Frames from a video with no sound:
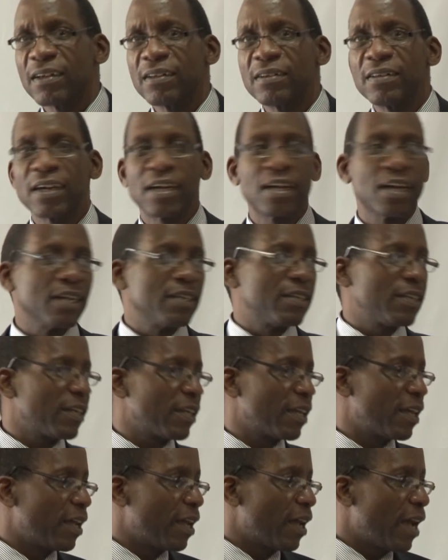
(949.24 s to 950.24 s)
degrading.
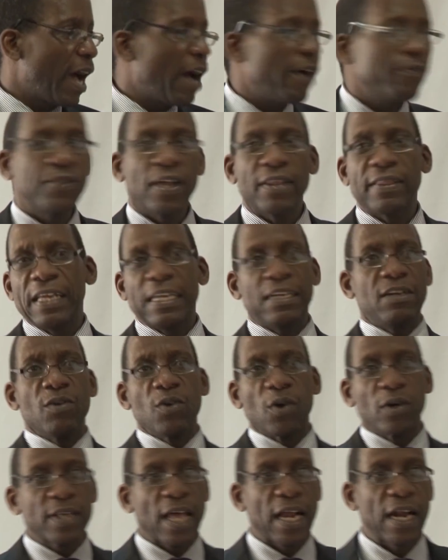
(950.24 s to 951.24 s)
After they
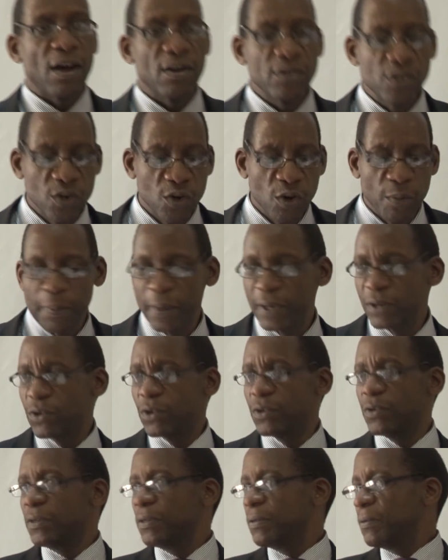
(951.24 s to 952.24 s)
looked around European
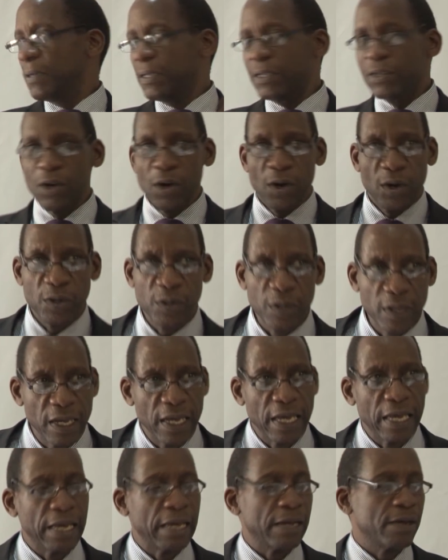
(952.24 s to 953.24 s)
con, you know,
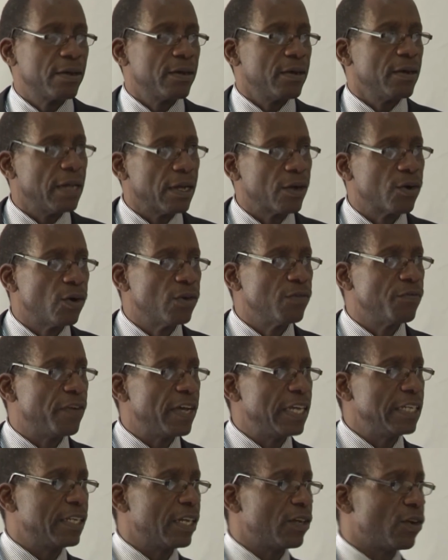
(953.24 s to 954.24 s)
a, a
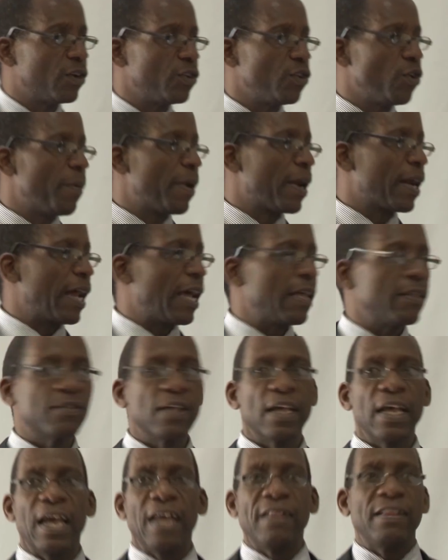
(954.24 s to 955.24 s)
Convention on Human Rights,
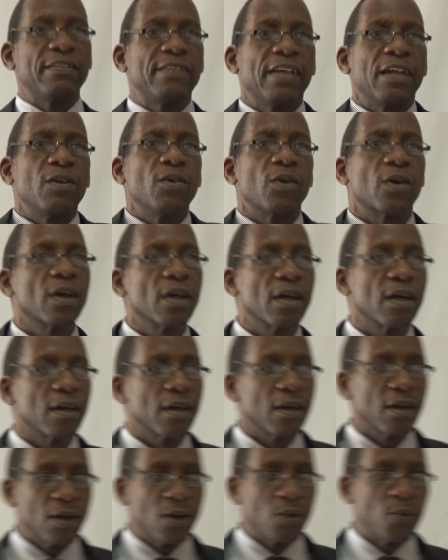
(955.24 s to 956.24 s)
and they said, look,
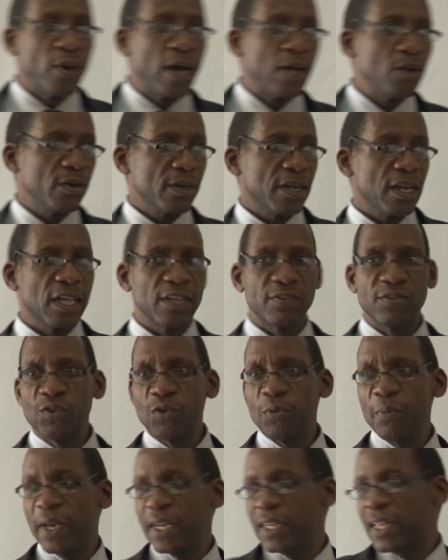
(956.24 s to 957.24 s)
we are not less
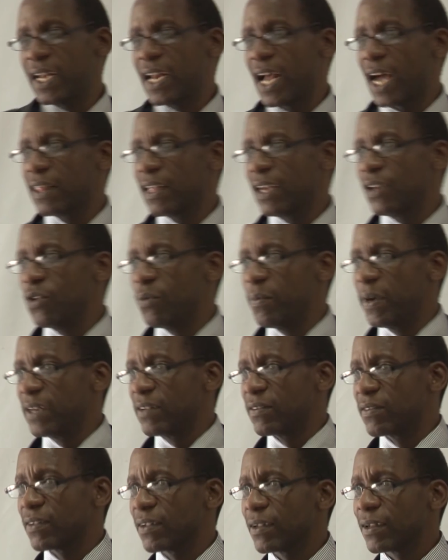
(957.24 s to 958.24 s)
human than other
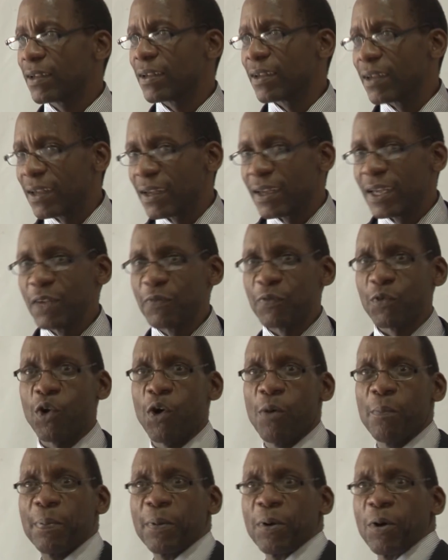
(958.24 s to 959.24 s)
humans. If
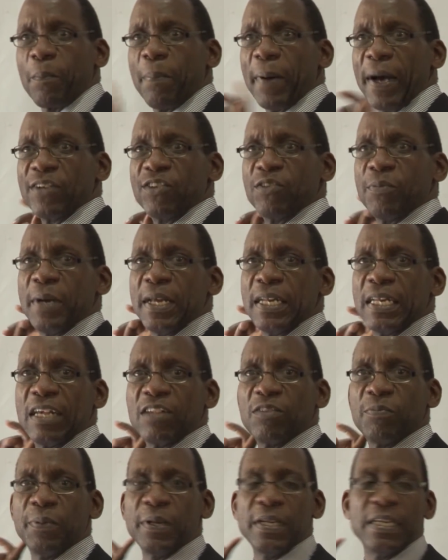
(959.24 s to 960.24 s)
corporal punishment
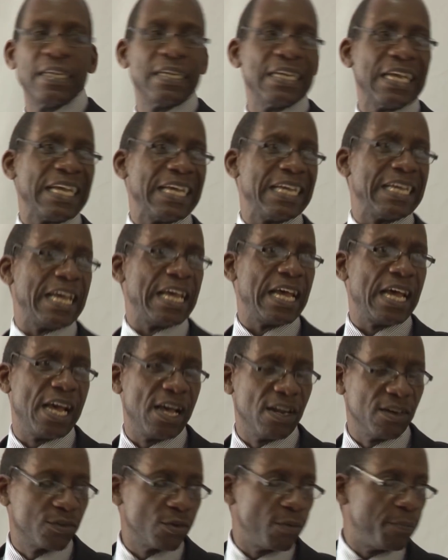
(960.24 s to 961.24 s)
has been
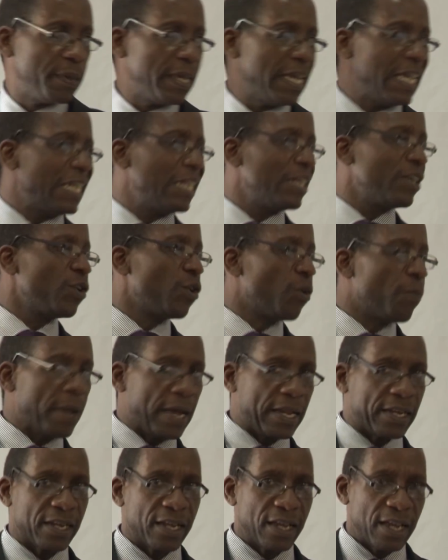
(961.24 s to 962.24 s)
held to be
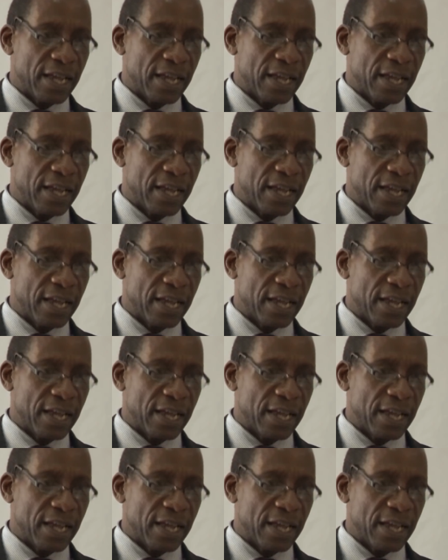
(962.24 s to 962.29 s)
inhuman,